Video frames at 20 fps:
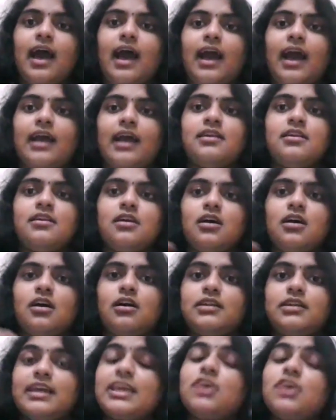and
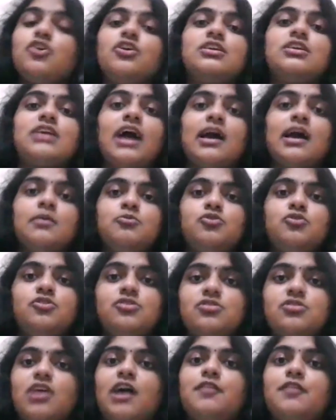taking your time to
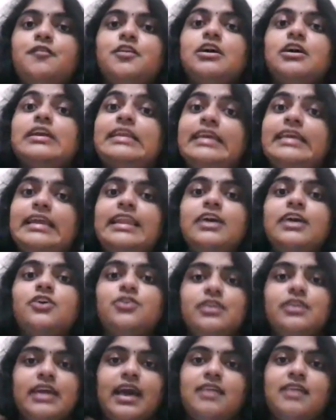draft a really
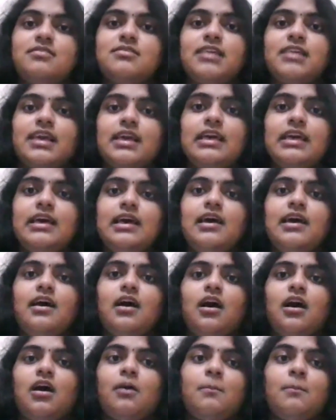good essay,
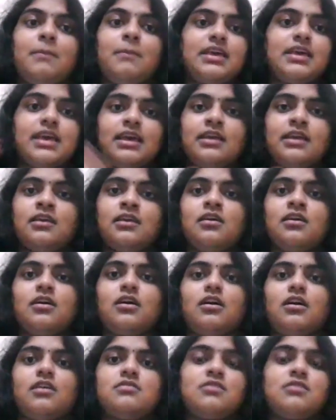making
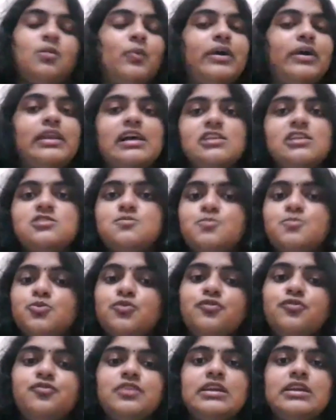someone else
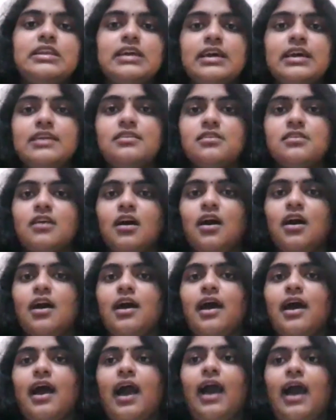proofread it,
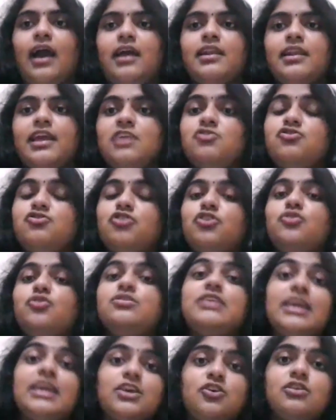and ensure
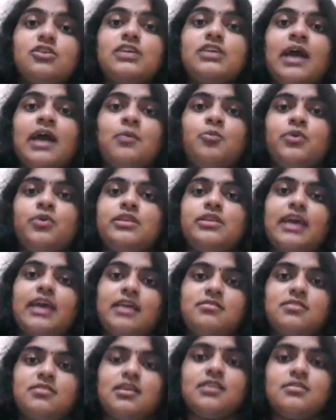you take your time with
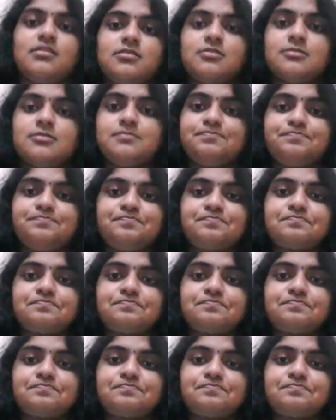essays.